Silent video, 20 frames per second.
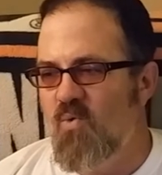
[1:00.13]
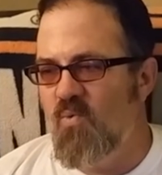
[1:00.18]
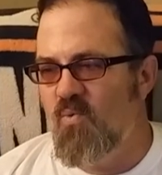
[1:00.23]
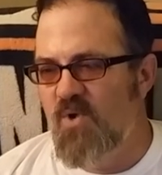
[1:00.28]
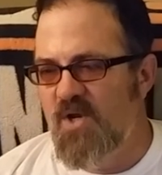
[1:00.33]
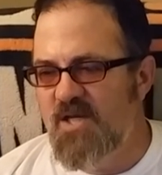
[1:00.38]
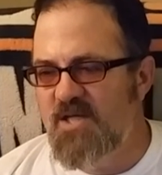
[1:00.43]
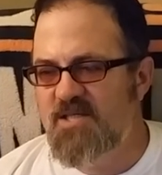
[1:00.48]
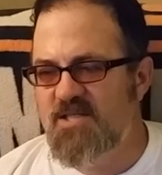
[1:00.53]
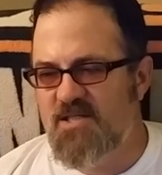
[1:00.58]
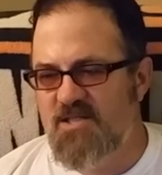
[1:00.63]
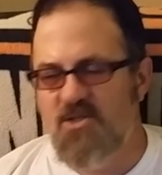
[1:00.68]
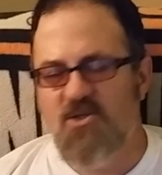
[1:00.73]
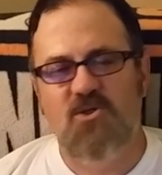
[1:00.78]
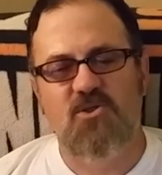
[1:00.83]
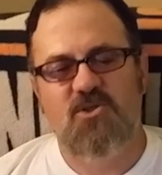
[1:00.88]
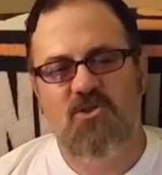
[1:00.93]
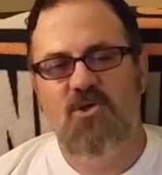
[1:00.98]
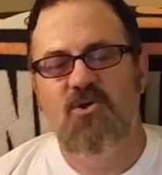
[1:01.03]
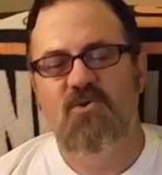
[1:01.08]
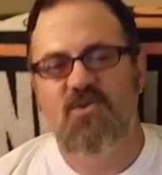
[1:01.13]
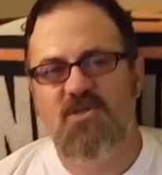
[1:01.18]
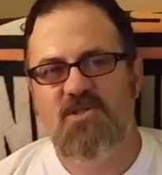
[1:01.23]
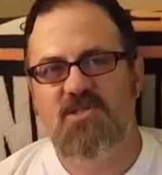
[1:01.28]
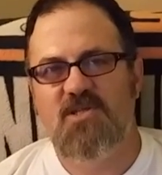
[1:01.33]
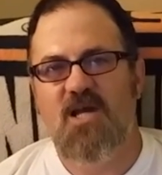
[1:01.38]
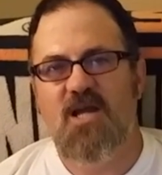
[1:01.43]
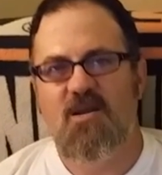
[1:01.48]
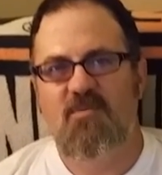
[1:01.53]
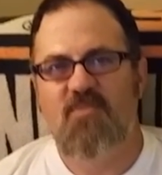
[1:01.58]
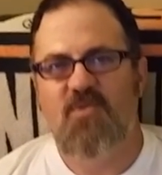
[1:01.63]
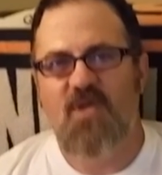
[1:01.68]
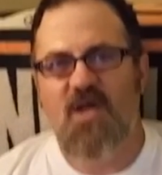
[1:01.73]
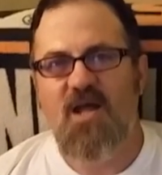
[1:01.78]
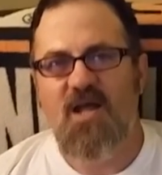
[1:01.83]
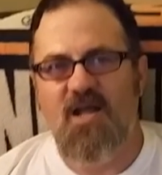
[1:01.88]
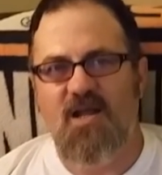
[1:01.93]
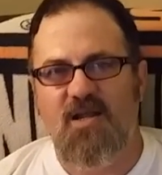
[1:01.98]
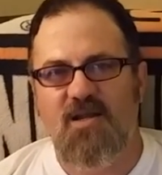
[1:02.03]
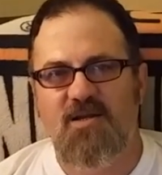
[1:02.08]
we still do the same
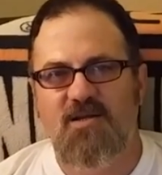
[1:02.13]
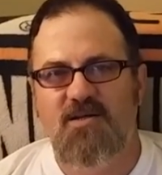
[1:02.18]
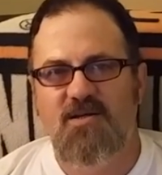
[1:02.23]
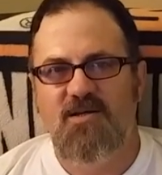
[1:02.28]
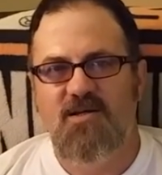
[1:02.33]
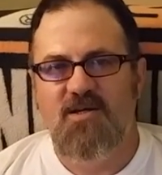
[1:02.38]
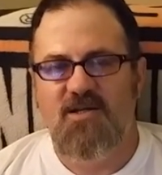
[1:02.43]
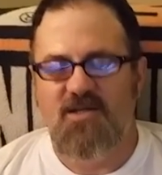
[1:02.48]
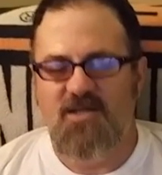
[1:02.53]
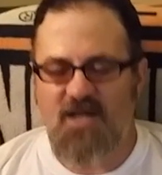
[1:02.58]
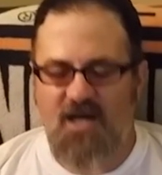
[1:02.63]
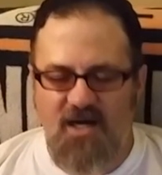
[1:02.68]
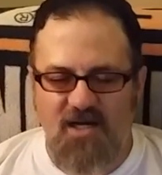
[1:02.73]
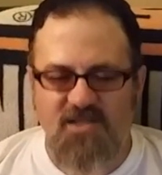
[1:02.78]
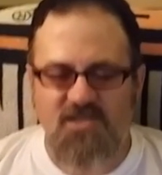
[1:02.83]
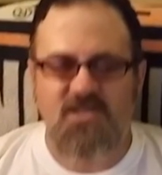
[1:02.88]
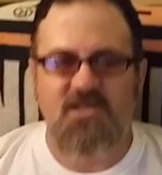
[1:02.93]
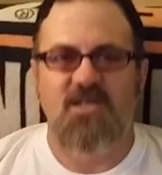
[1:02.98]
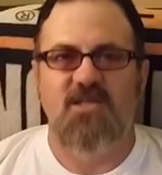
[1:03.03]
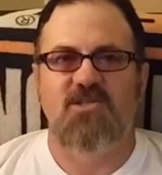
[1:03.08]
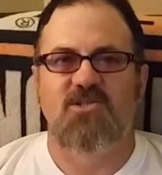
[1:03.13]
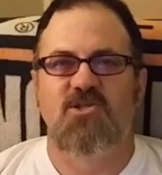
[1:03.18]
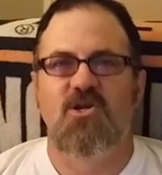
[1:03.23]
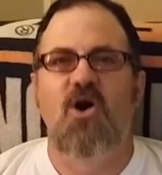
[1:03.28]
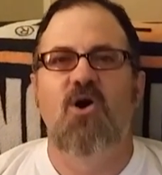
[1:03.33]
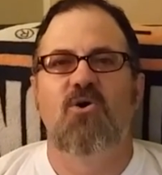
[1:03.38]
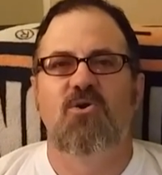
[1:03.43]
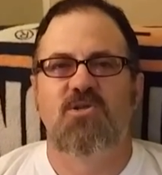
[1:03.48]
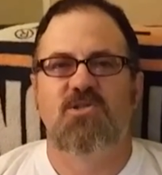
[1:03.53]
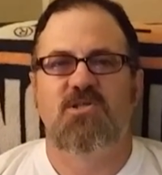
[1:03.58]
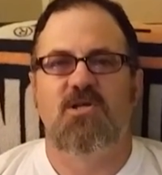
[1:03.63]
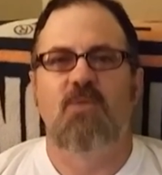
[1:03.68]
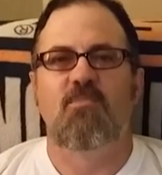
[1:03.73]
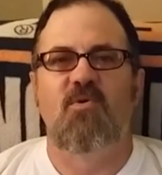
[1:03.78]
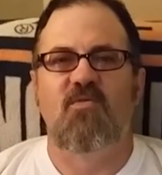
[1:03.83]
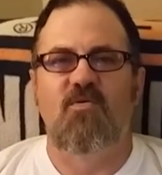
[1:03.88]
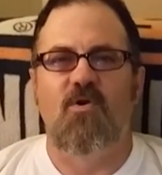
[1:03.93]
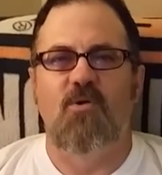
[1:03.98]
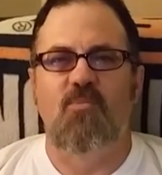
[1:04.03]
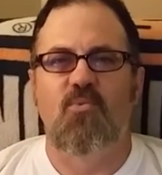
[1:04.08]
thing. God says no to some
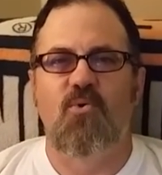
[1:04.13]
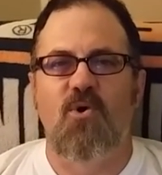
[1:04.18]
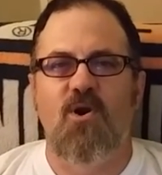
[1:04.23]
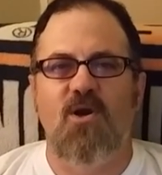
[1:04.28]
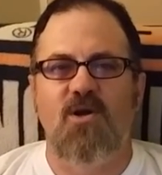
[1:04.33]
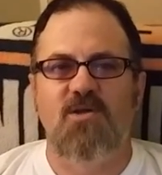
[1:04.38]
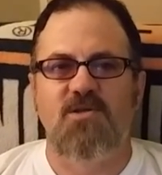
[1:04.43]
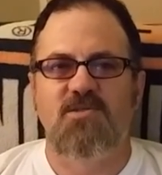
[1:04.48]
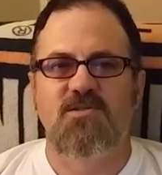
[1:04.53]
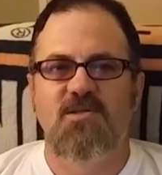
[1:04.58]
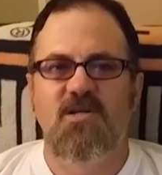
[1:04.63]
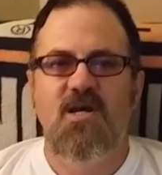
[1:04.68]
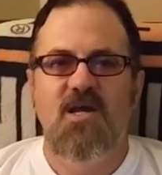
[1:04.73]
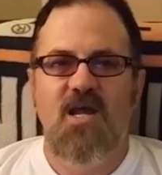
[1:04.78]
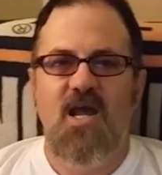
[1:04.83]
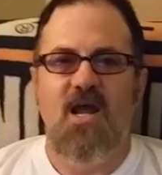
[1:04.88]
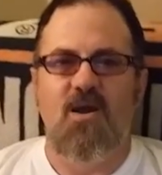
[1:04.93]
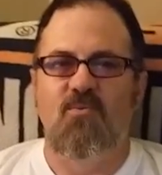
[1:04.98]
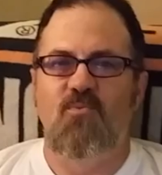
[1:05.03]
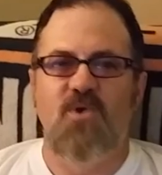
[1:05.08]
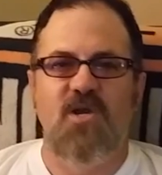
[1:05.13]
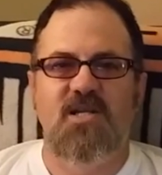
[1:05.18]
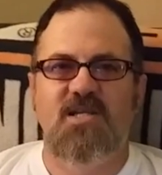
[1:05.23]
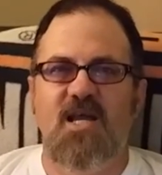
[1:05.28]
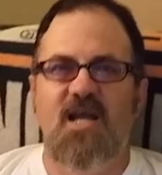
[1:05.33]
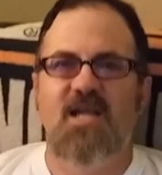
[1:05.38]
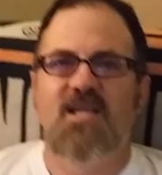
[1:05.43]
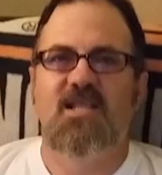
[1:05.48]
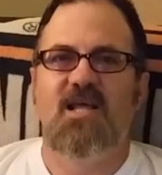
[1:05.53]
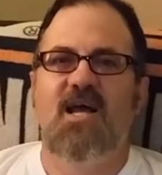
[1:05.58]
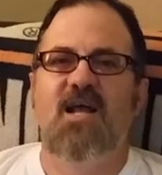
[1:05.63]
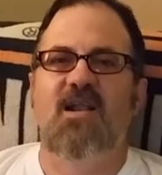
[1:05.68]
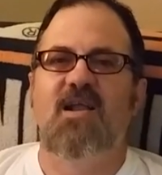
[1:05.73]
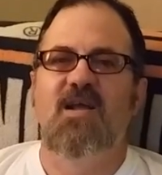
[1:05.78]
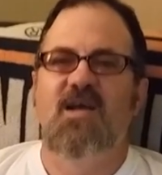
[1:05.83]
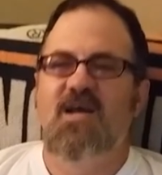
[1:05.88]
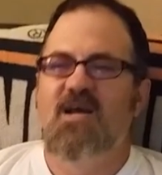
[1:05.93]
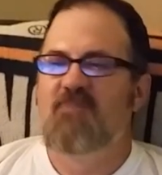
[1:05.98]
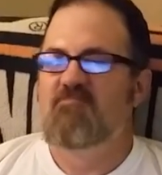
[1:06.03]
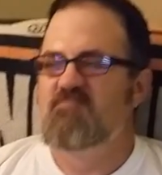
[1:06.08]
of our prayers, and we take that
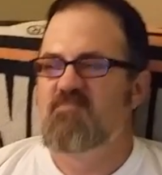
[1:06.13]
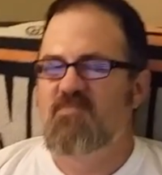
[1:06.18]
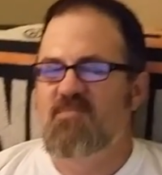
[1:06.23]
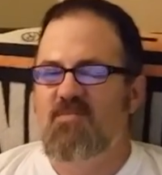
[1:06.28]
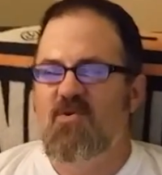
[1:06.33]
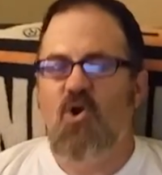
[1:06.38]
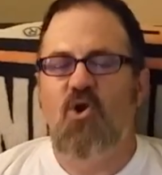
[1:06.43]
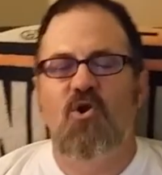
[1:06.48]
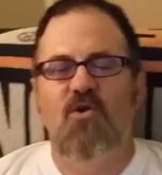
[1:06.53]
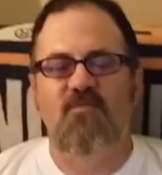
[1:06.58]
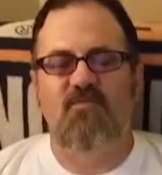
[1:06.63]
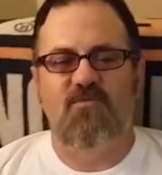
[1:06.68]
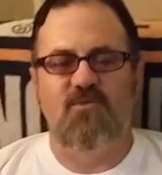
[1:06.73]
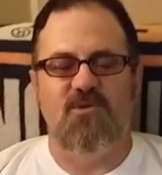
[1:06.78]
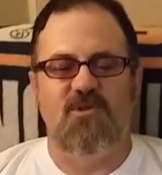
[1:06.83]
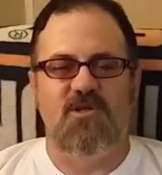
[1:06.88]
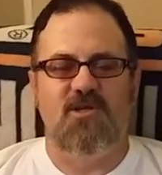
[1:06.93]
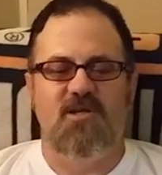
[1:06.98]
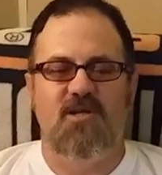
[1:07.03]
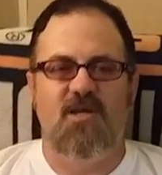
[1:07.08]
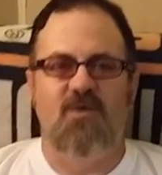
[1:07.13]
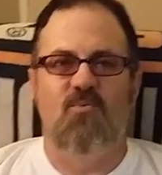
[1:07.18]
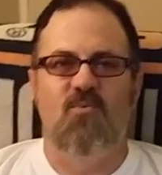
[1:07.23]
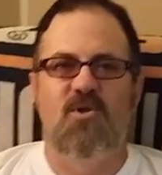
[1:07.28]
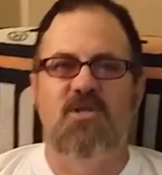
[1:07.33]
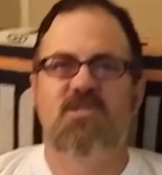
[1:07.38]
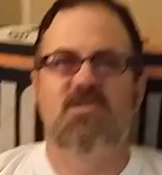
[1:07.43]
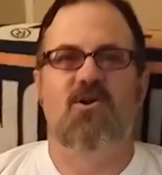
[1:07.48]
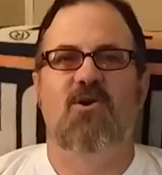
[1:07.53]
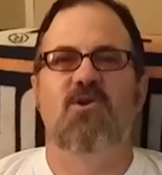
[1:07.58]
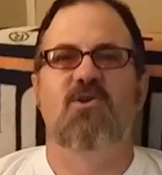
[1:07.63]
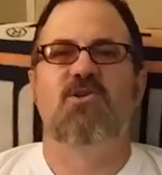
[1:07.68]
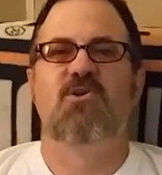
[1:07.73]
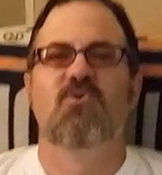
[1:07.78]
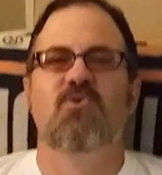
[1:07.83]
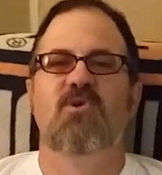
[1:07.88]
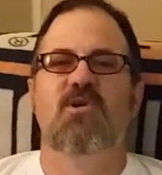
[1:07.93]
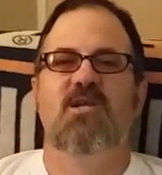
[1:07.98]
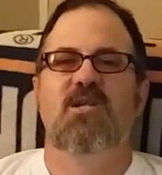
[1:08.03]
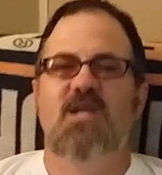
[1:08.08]
hurtfully and we start
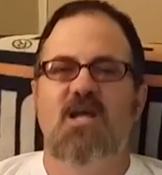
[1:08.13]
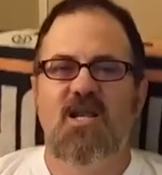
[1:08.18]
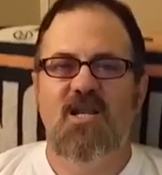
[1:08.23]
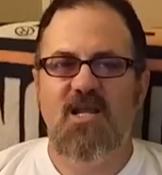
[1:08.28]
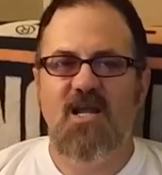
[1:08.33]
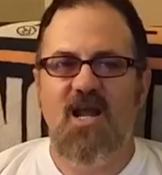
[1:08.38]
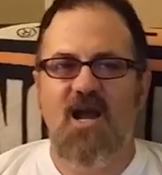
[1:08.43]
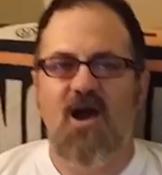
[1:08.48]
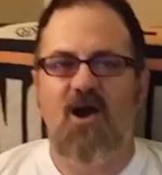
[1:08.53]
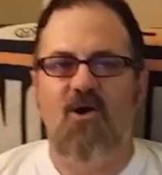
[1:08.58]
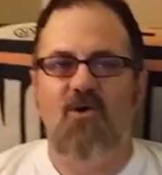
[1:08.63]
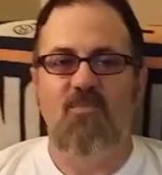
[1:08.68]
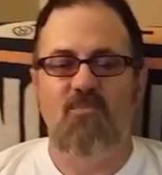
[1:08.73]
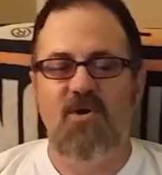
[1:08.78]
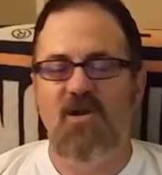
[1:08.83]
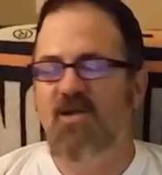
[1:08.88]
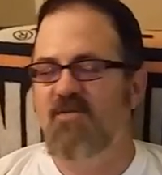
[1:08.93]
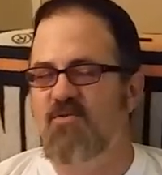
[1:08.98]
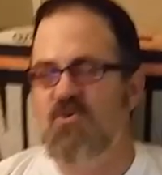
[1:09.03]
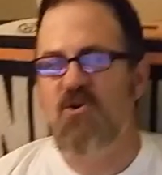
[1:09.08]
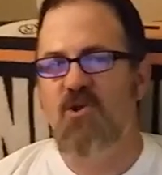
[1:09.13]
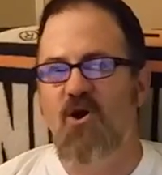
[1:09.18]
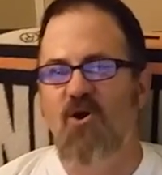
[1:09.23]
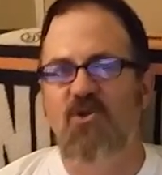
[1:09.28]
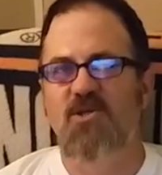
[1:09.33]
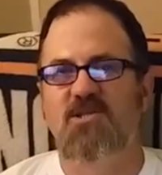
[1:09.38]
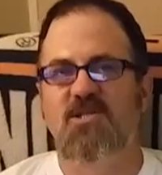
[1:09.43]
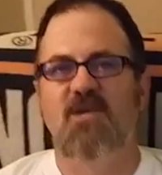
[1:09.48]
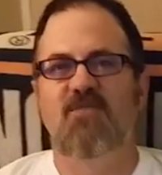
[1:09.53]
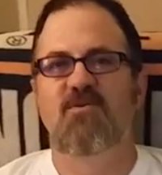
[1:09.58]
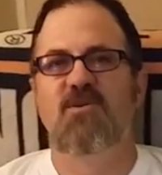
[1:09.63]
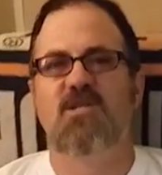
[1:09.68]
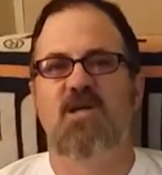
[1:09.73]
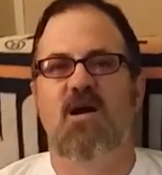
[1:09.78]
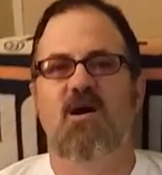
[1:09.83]
doing it anyhow. But have you noticed every